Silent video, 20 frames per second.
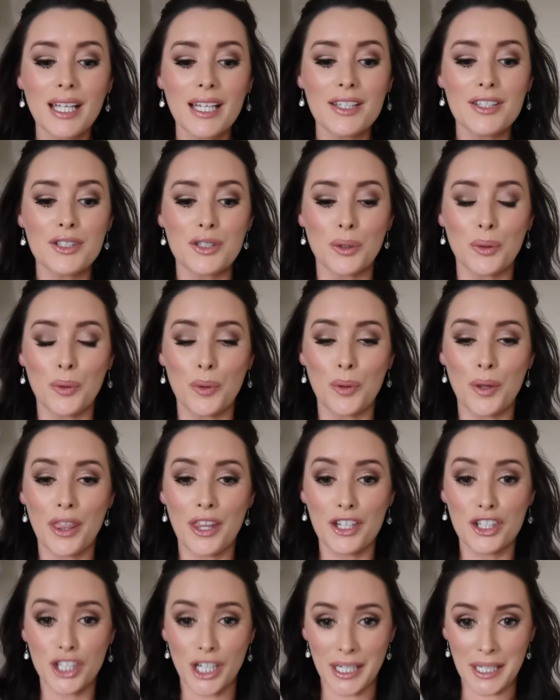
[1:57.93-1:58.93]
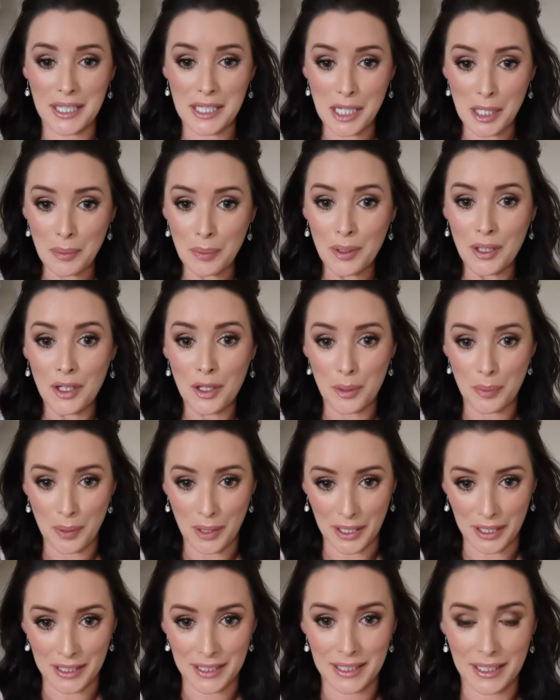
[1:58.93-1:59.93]
So Charlotte Tilbury are the
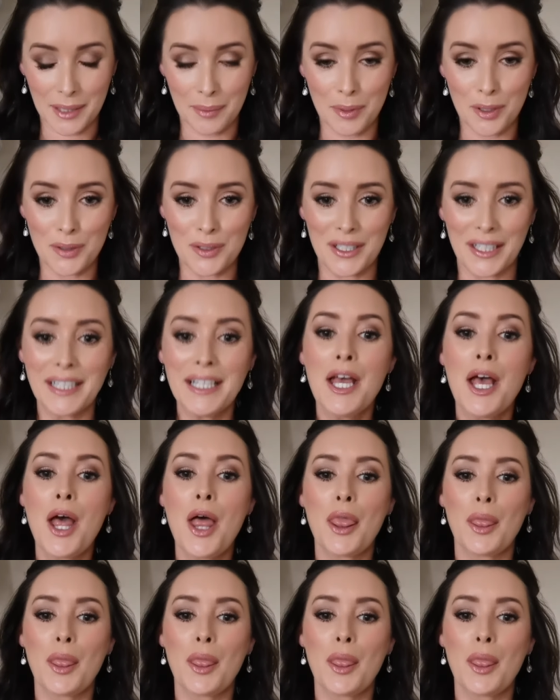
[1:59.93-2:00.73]
products that I'm using.